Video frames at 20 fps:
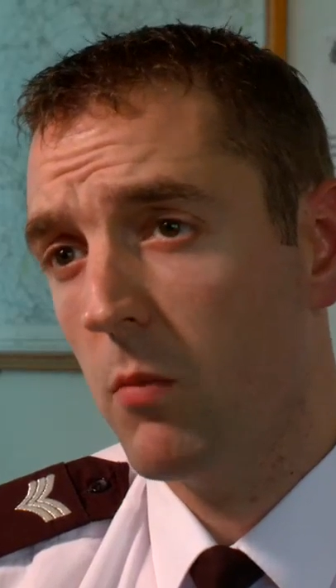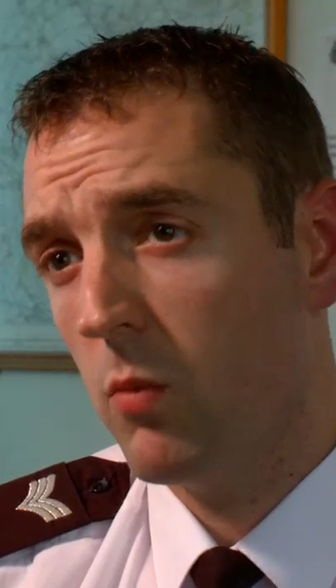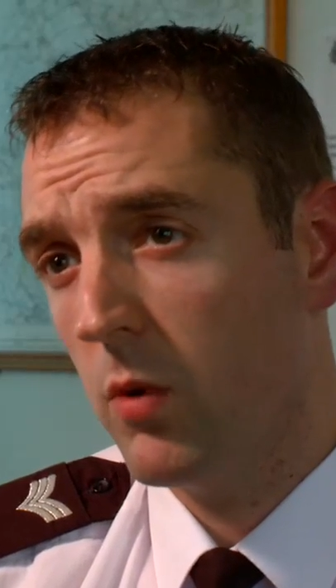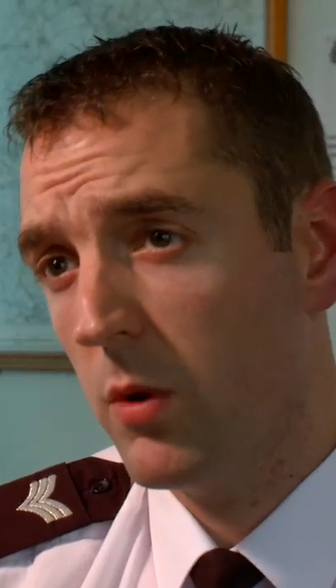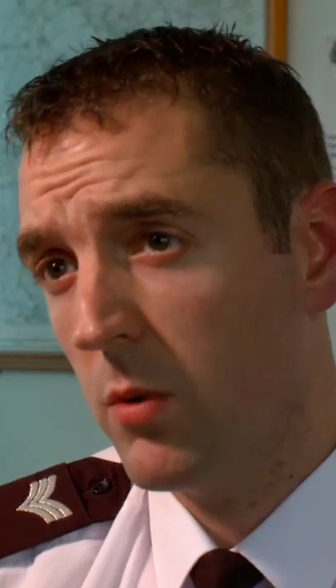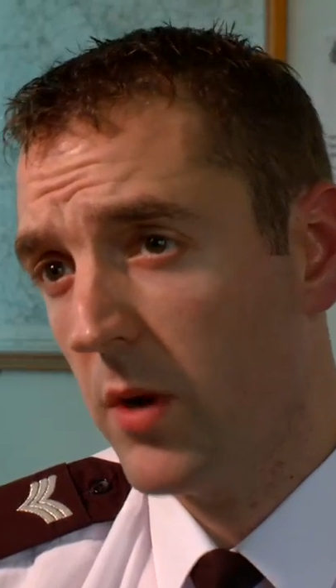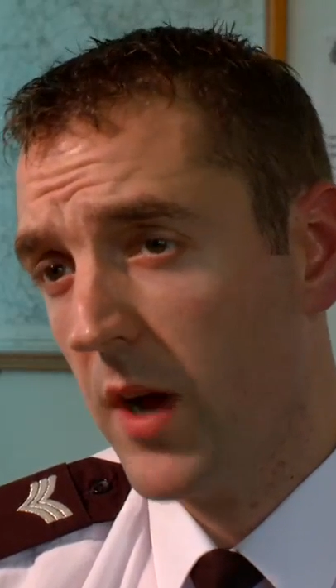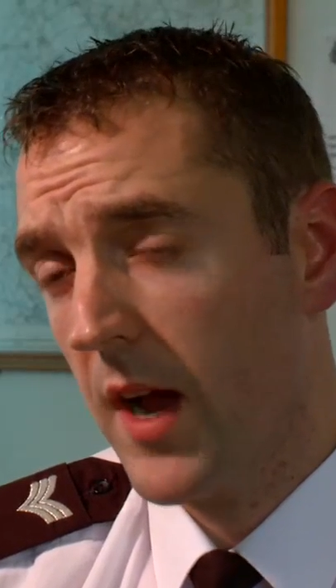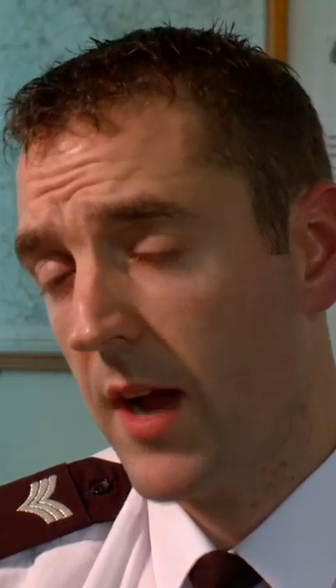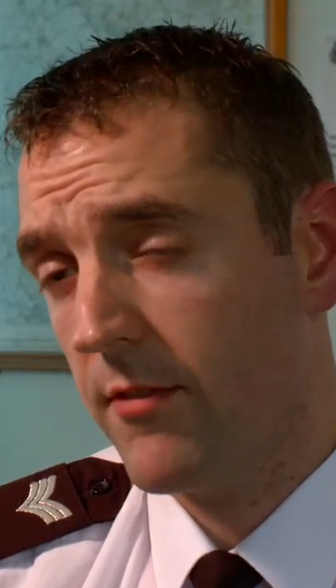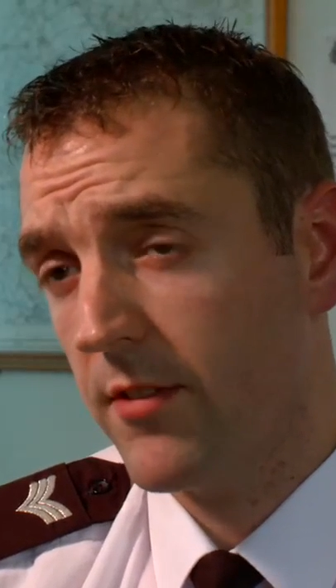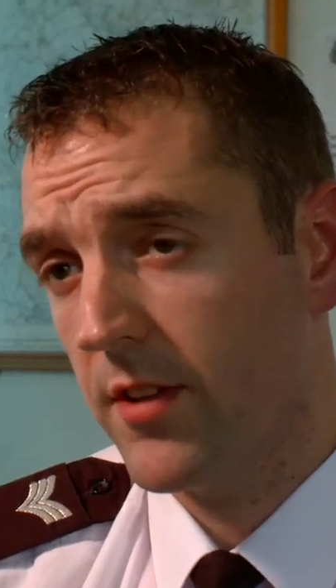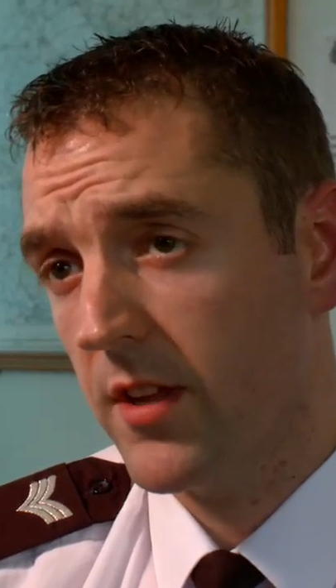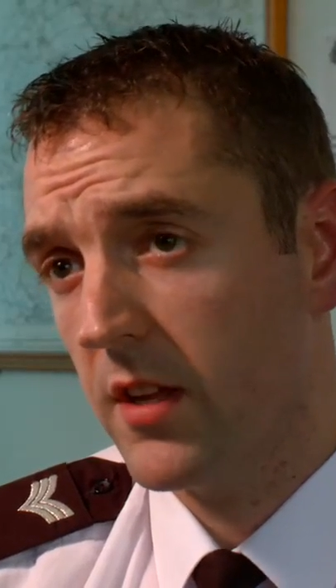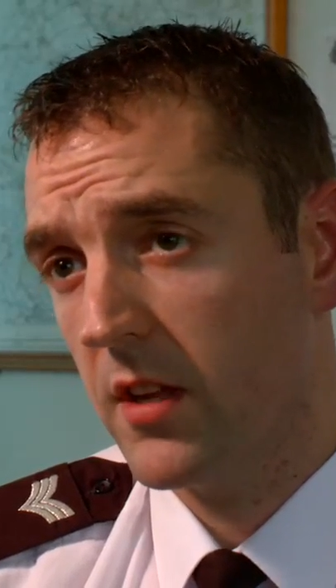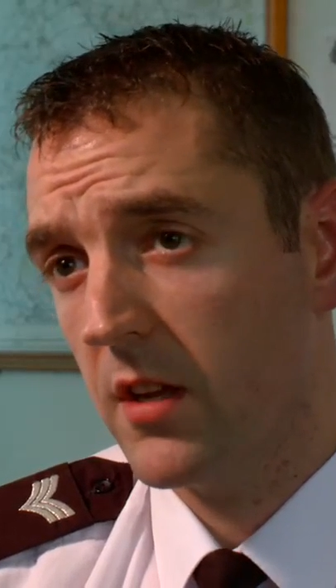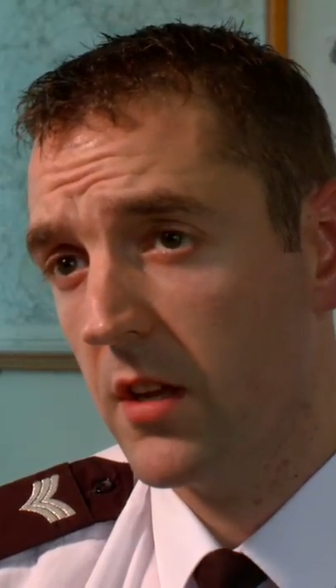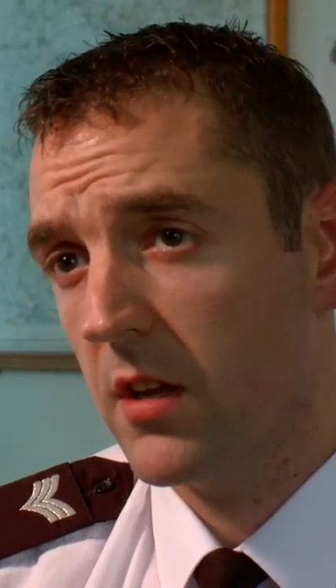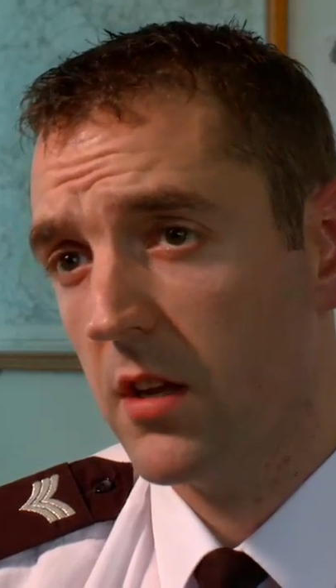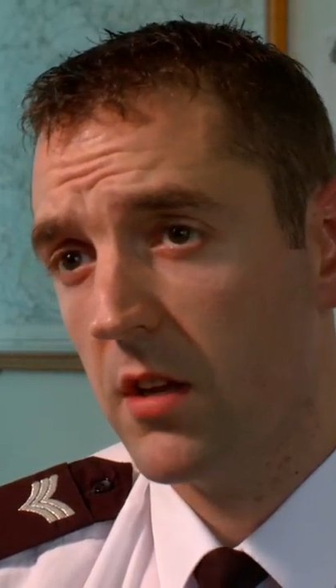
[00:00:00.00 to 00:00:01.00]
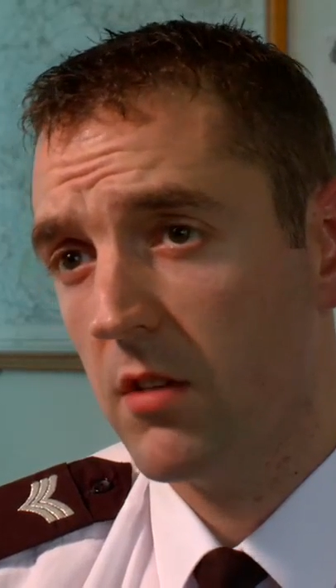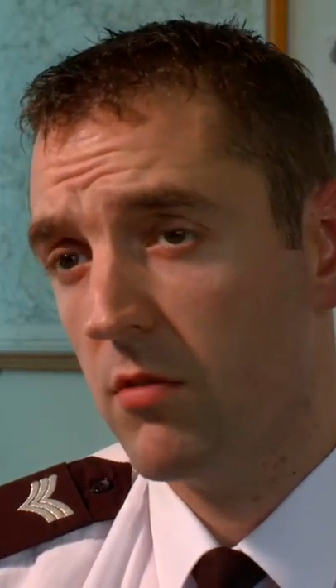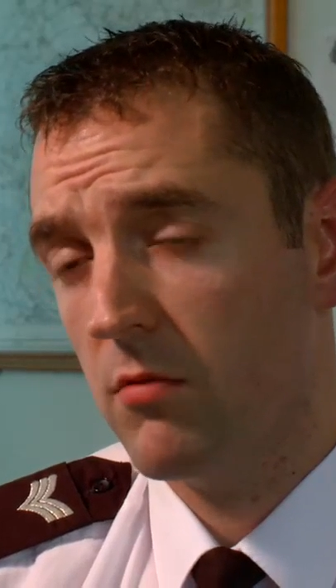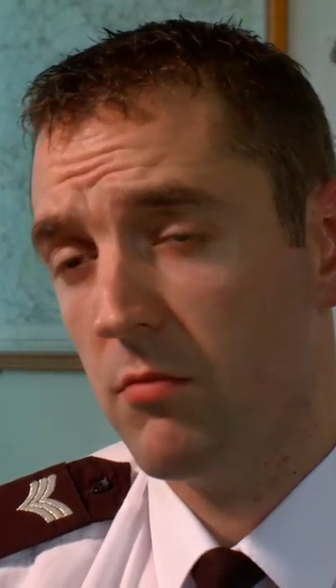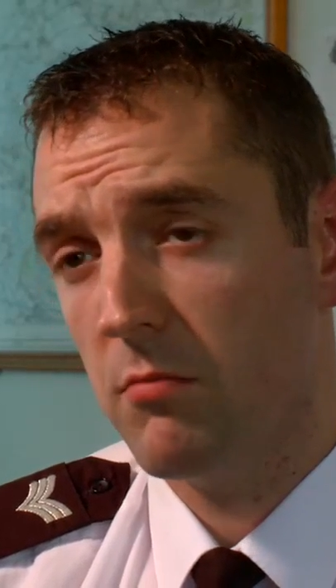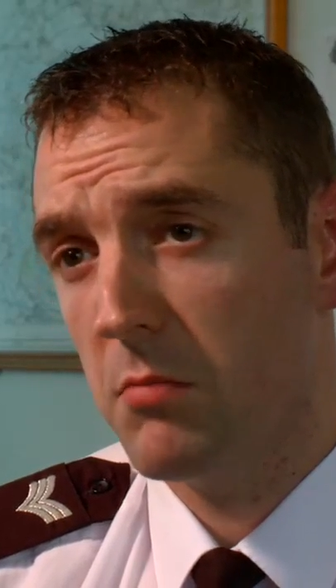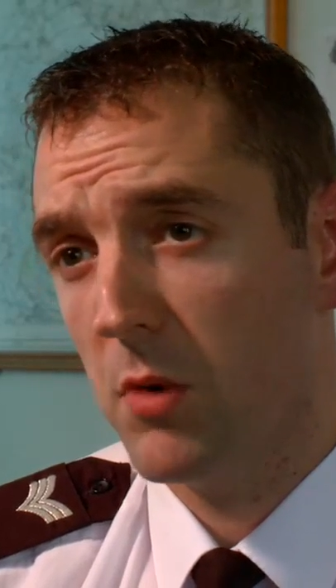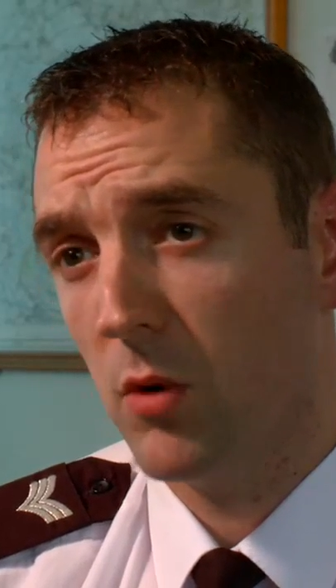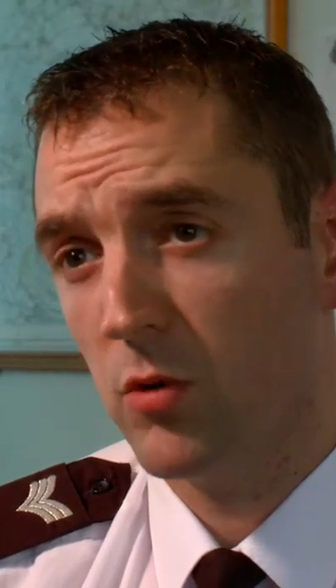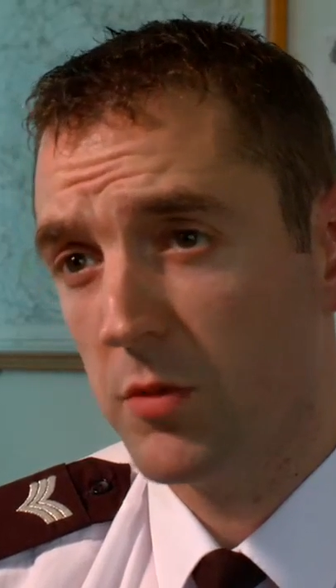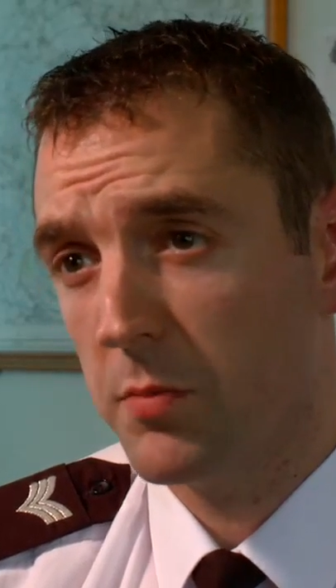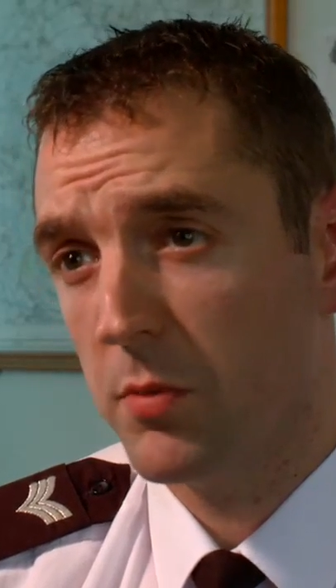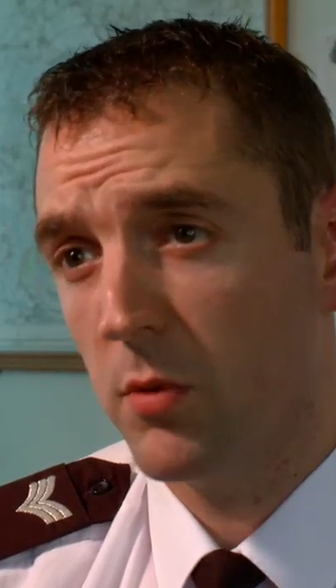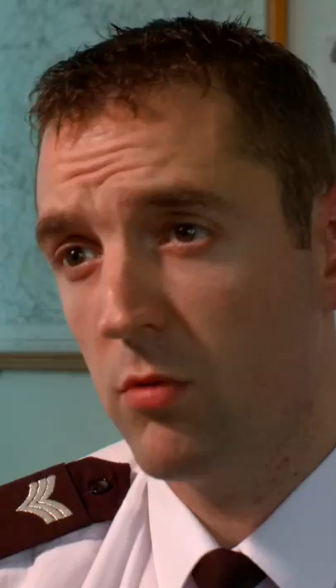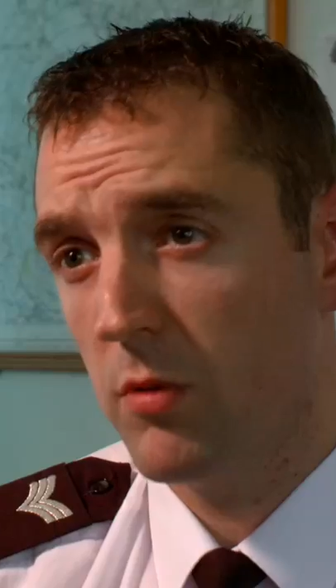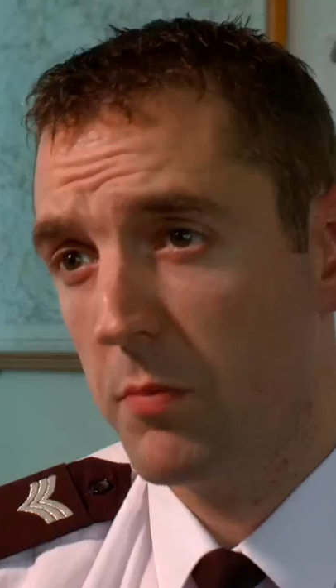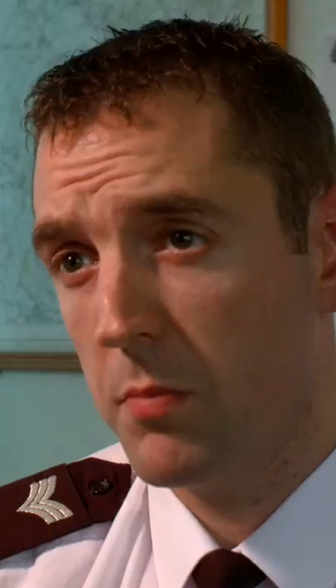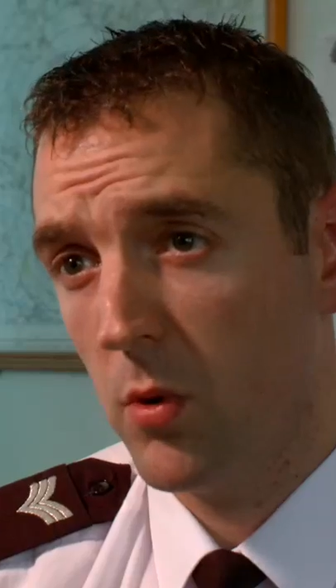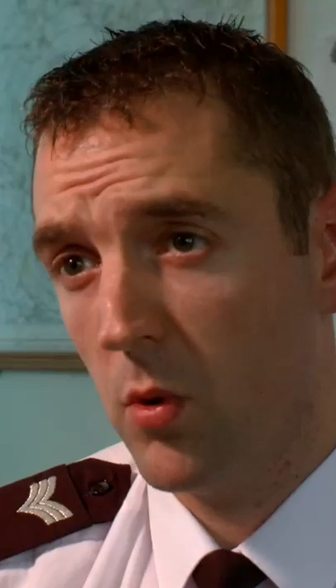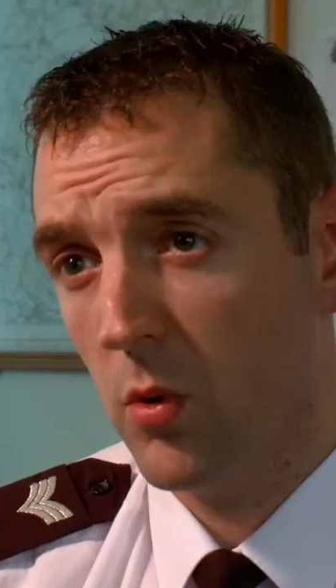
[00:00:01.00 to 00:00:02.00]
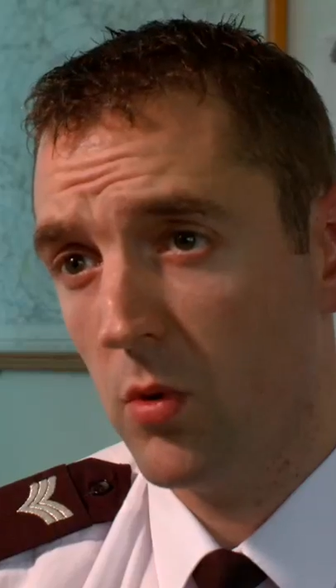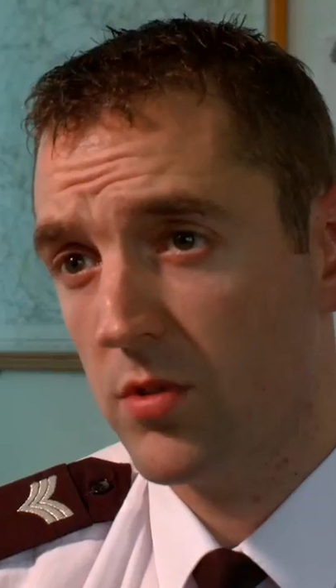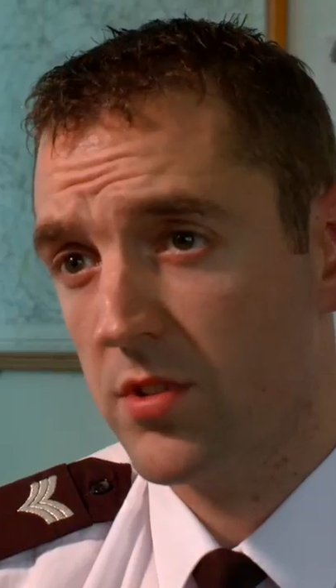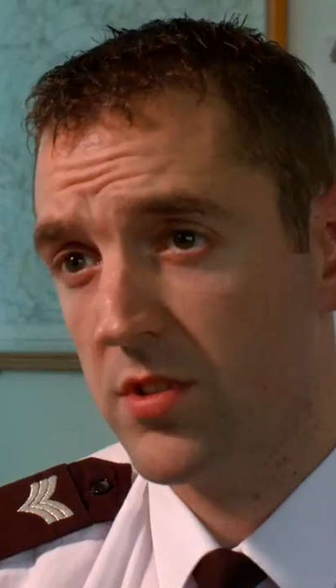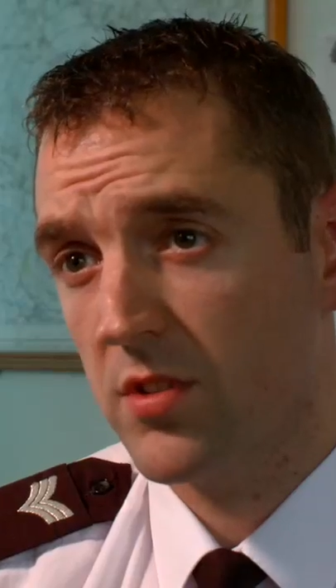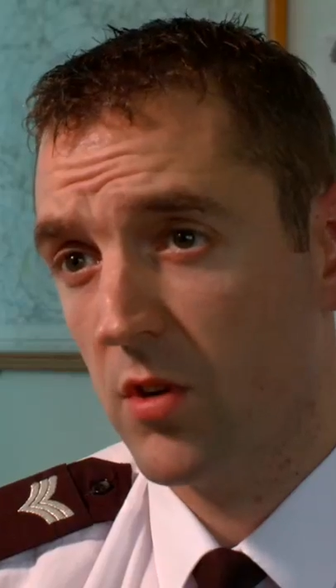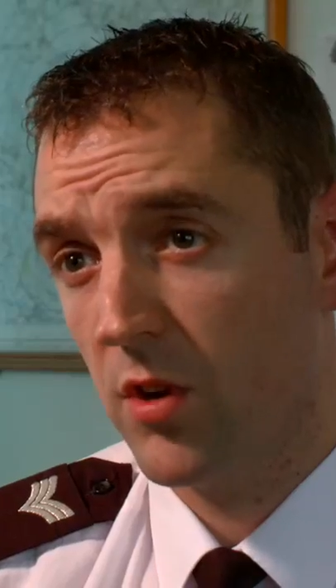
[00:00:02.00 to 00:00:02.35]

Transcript: We were having multiple reports